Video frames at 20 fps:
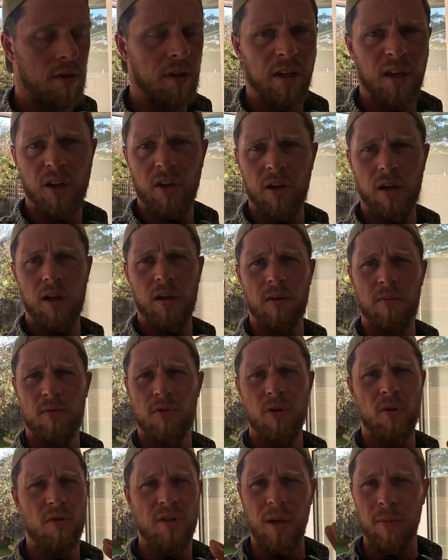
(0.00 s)
they're gonna
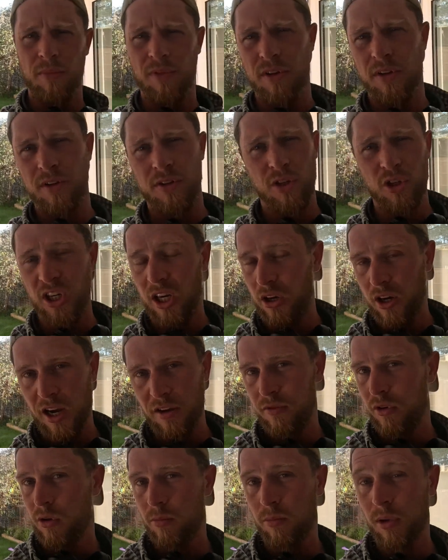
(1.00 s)
do something to check I have
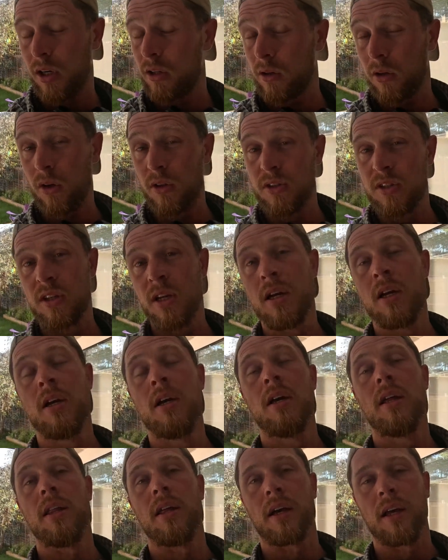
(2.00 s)
no blood clots.
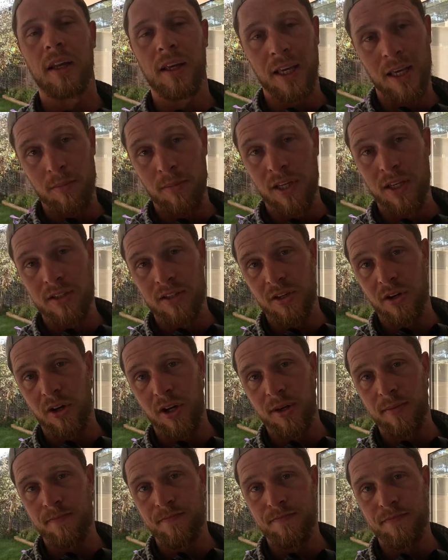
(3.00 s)
They're gonna keep me in
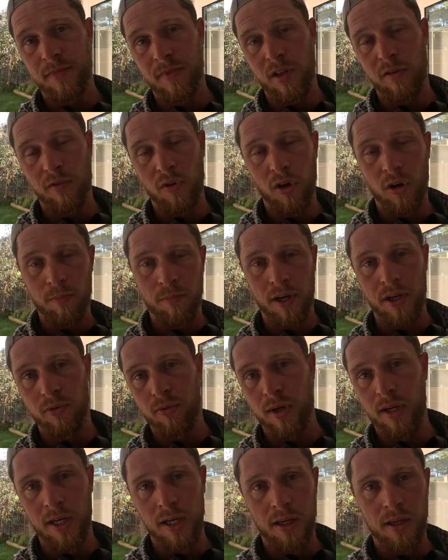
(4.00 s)
tonight. They've got a bed
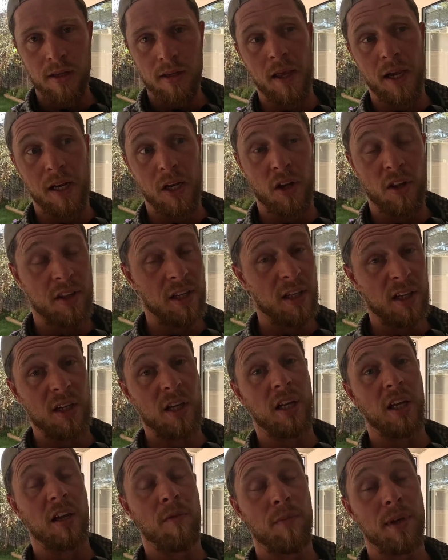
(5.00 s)
ready, and I think they're
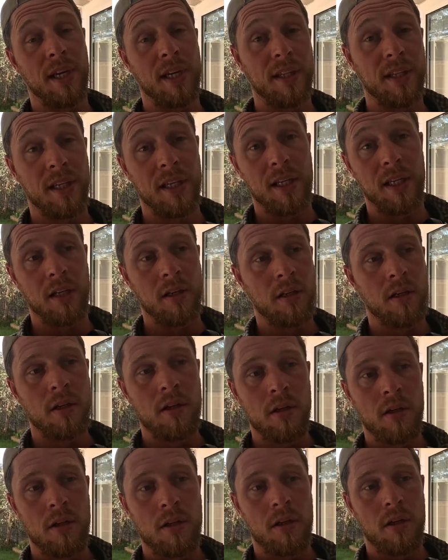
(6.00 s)
gonna give me the
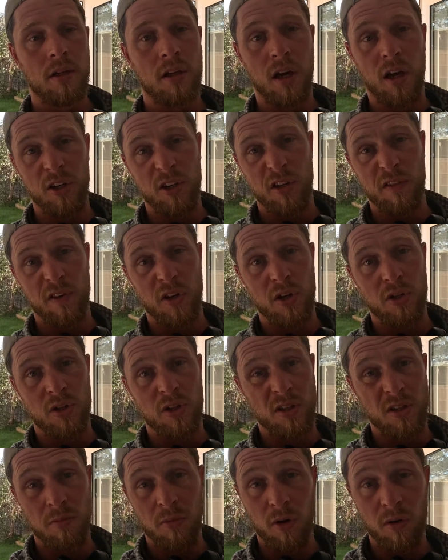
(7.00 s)
cardioversion
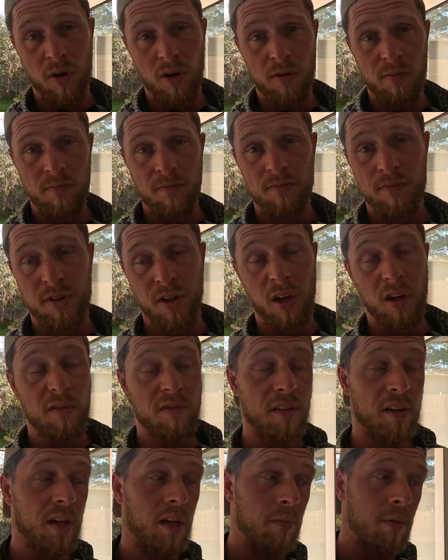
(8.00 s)
tomorrow. So
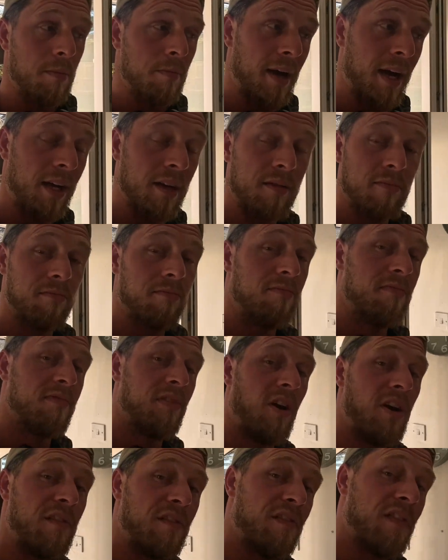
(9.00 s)
hopefully I'll be back
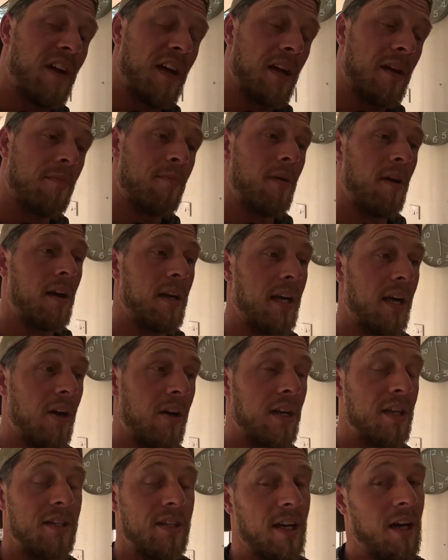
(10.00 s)
fighting fit. But yeah, I
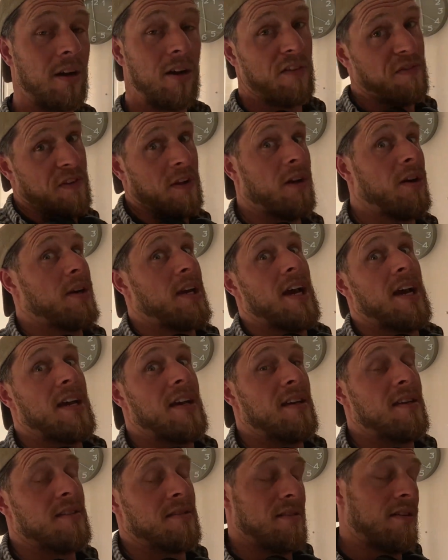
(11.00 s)
need to get, I feel okay.
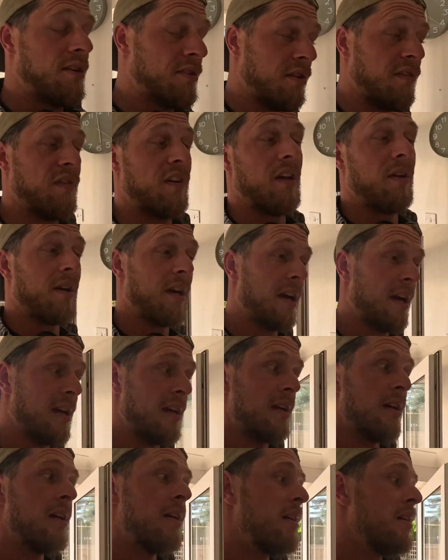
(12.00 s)
I do feel okay.
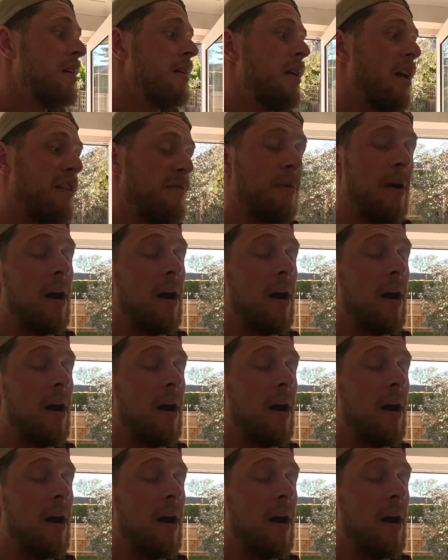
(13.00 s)
if my